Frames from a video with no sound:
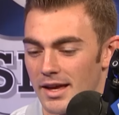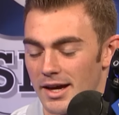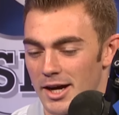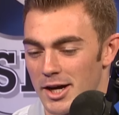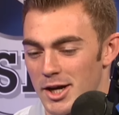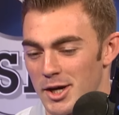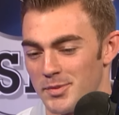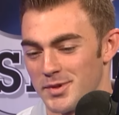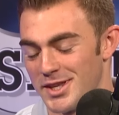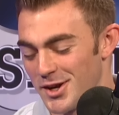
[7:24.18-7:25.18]
Um,
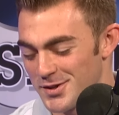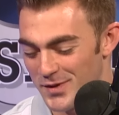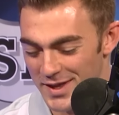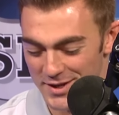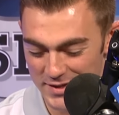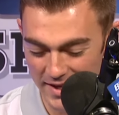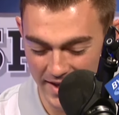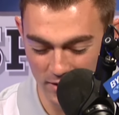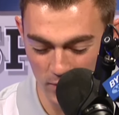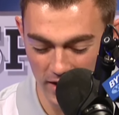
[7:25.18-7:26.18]
you know, it's funny that you say
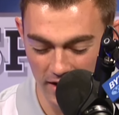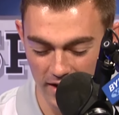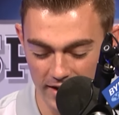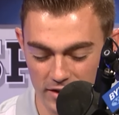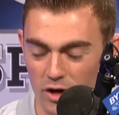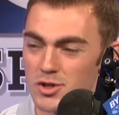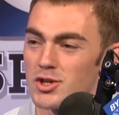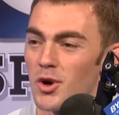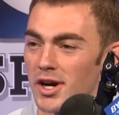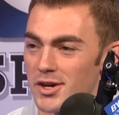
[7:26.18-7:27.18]
that. We, uh, coach
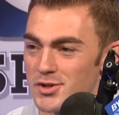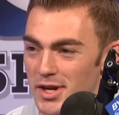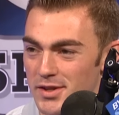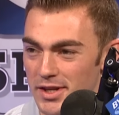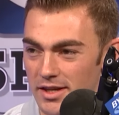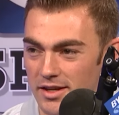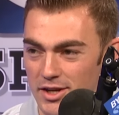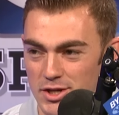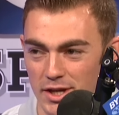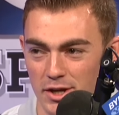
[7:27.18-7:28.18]
Shork, our strength and
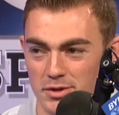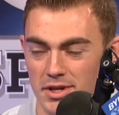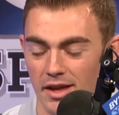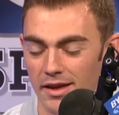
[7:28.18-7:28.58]
conditioning coach,